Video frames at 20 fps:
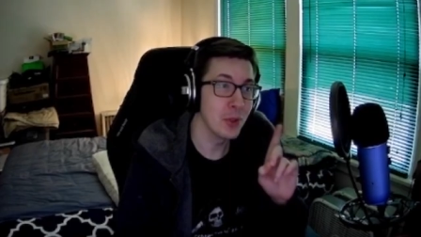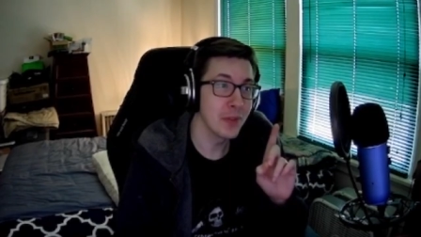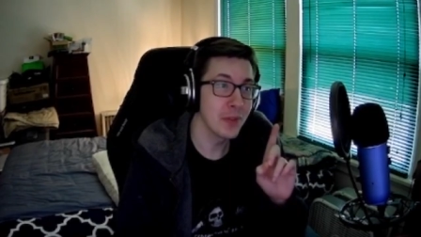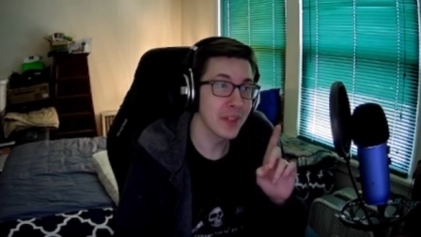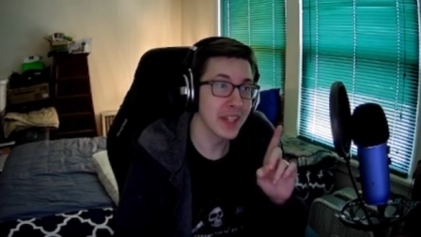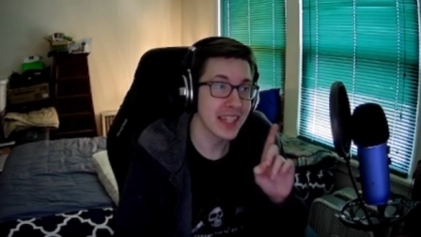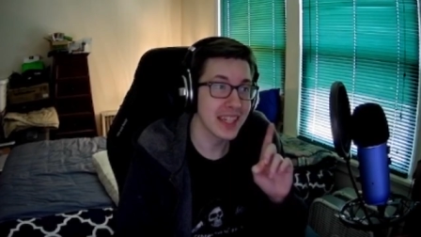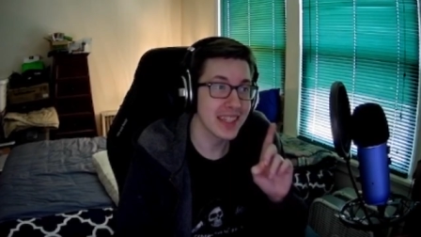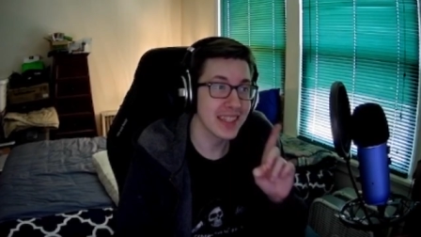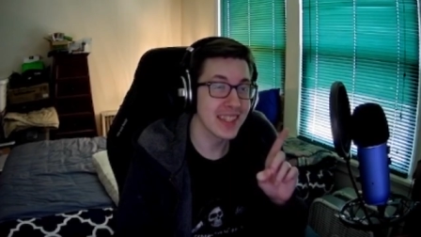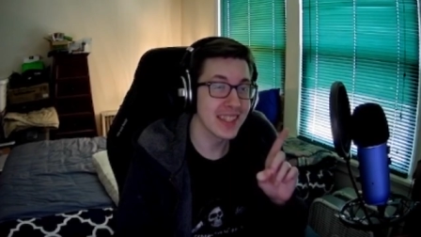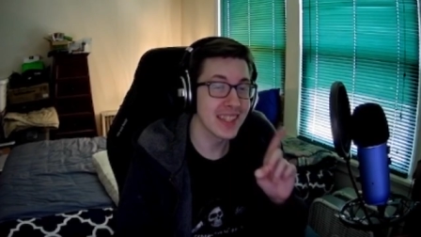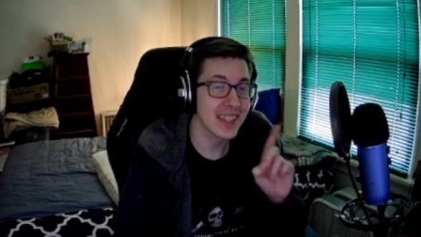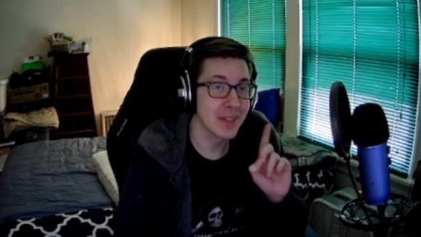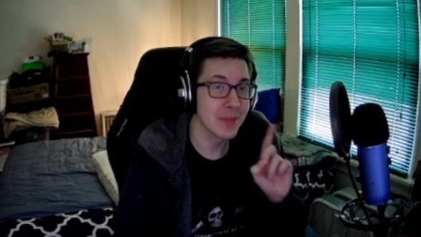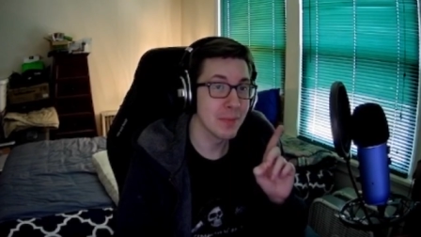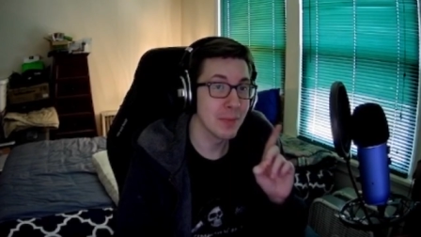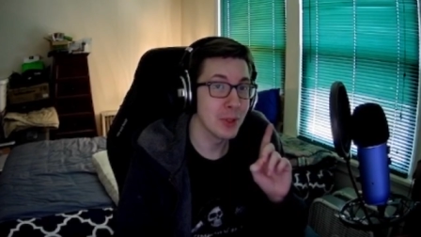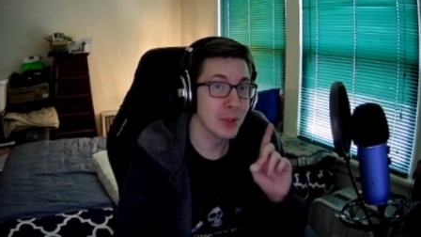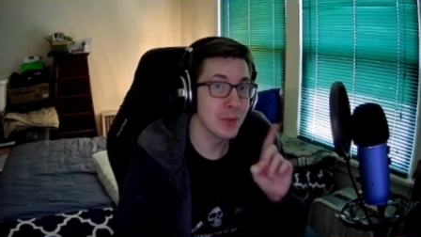
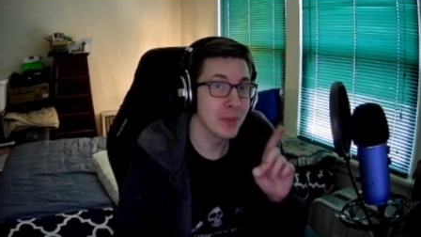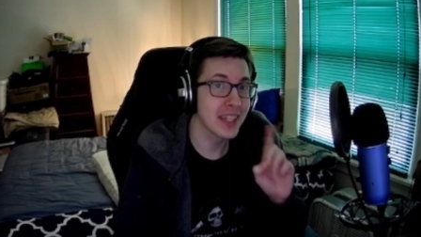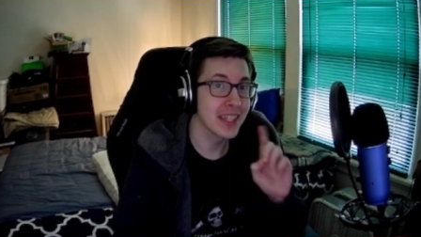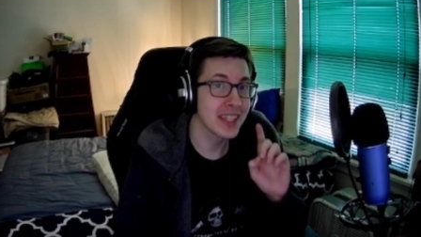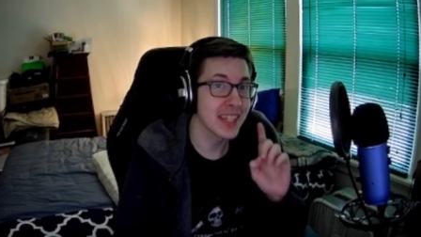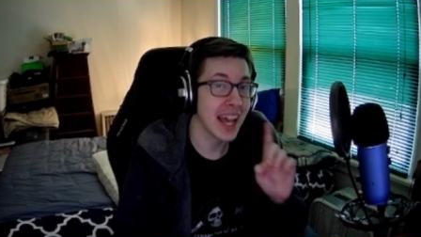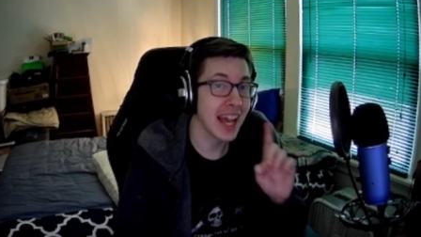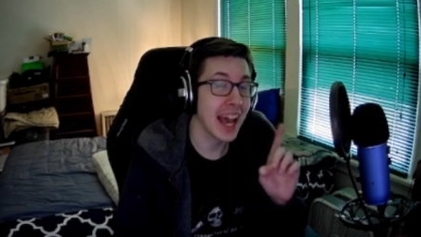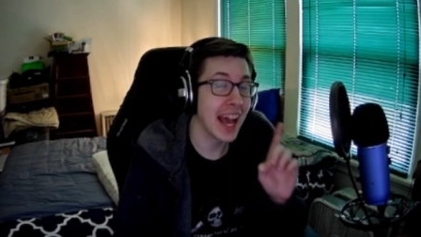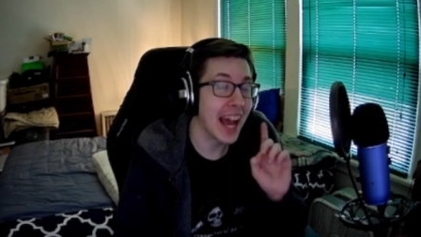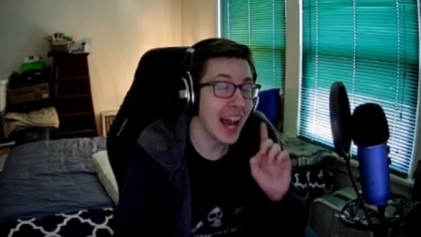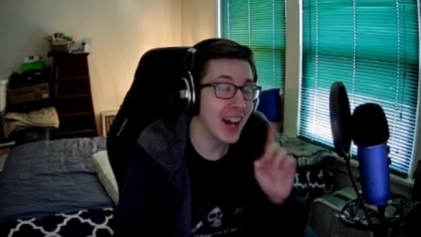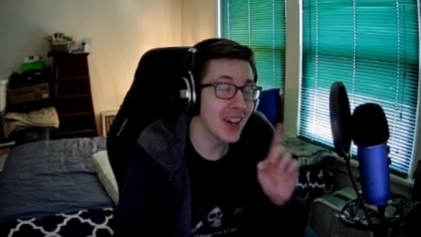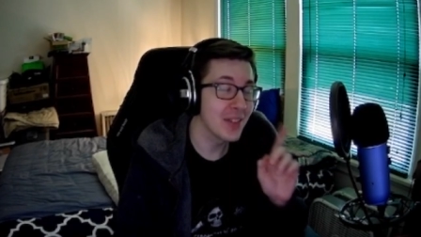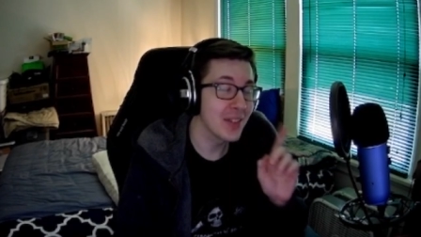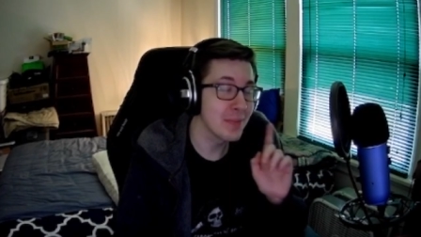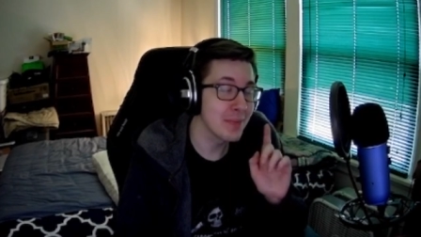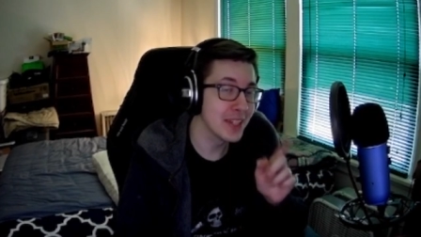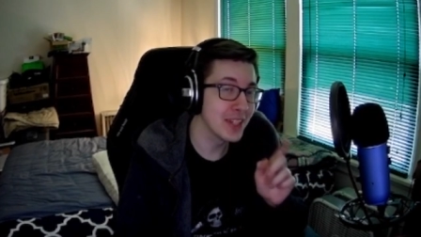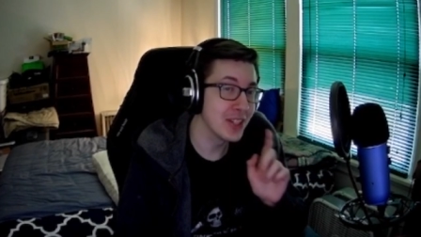movies
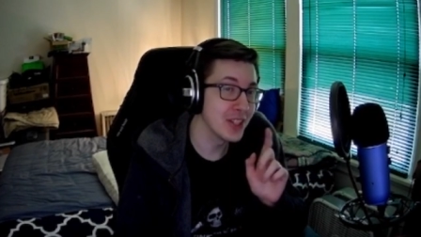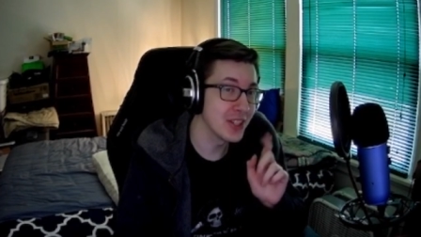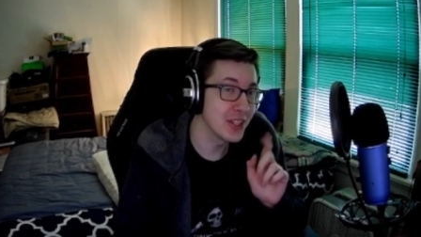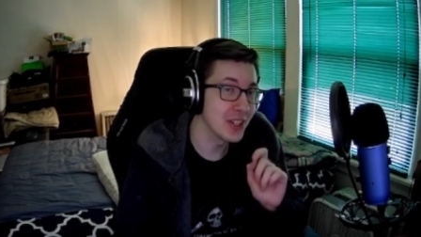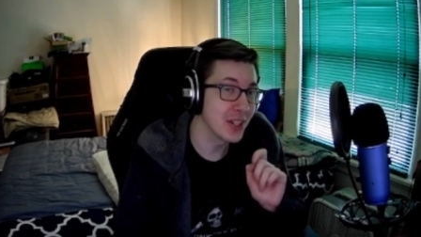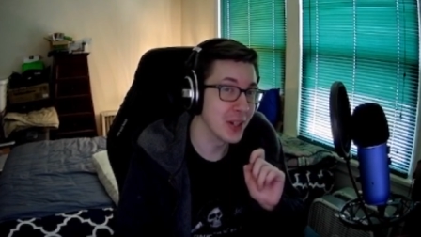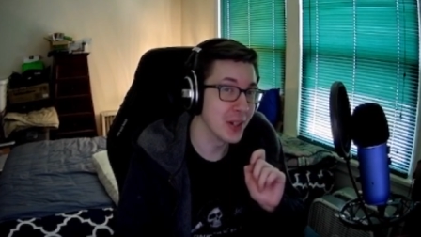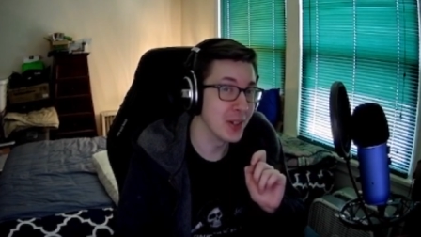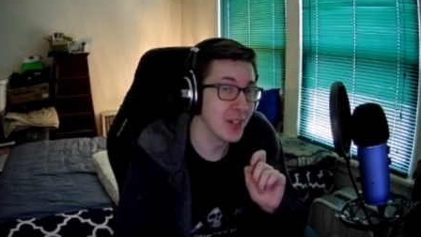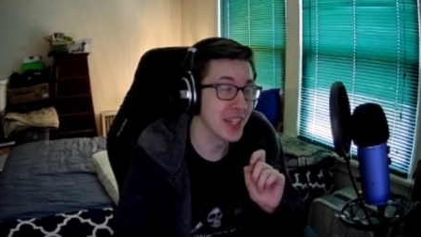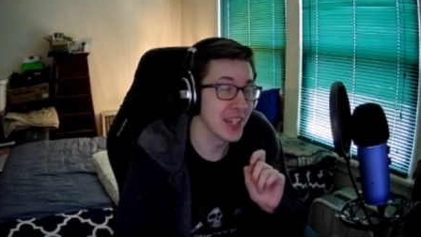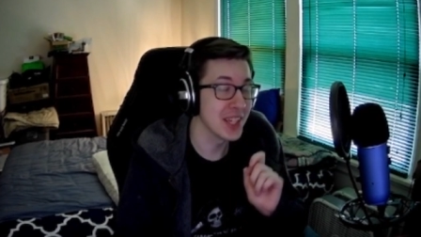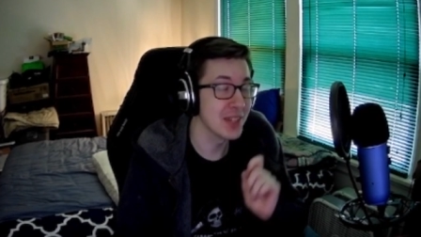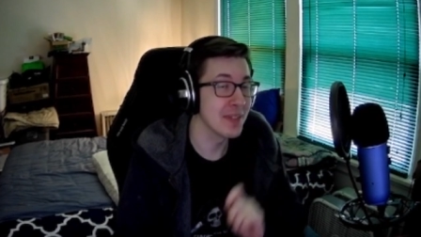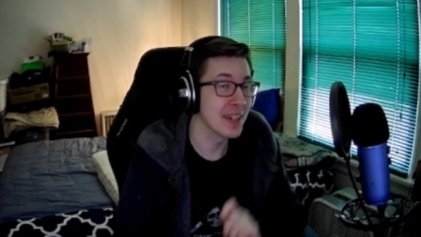have been shown